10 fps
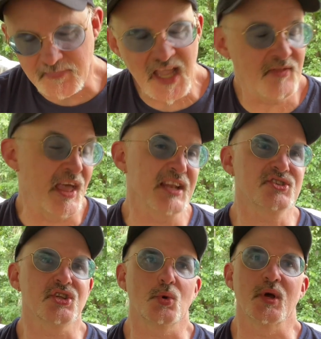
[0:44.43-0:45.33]
And that
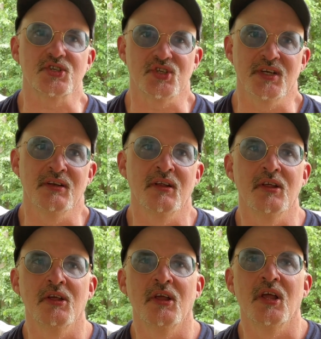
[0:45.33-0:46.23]
is the question,
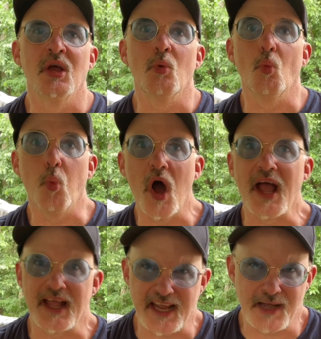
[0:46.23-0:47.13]

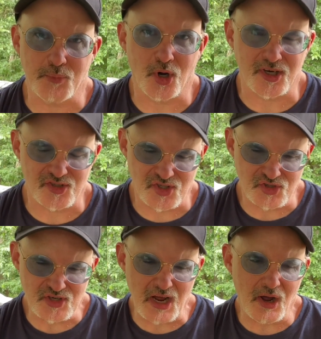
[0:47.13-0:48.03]
why I got
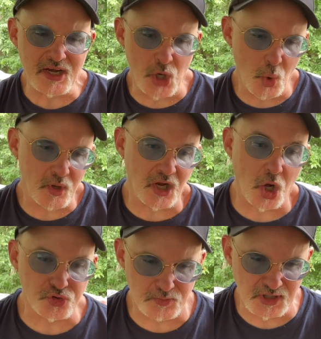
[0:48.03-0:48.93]
Parkinson's. Now, I know it
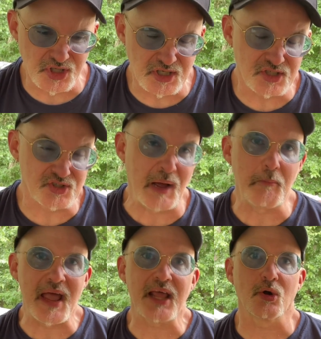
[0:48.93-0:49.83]
ultimately does not
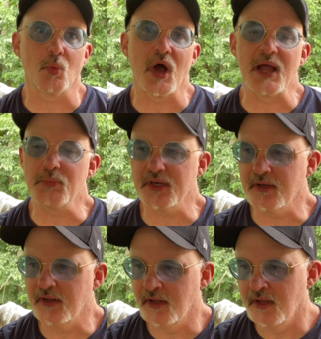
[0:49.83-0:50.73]
matter why, but
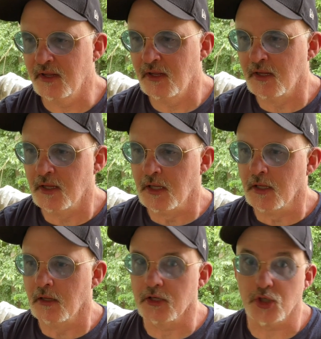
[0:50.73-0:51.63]

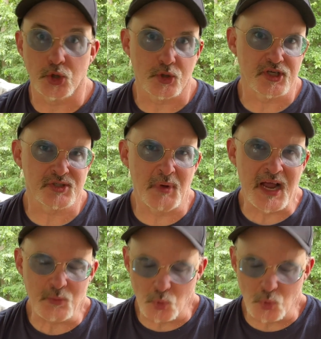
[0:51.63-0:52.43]
a curious mind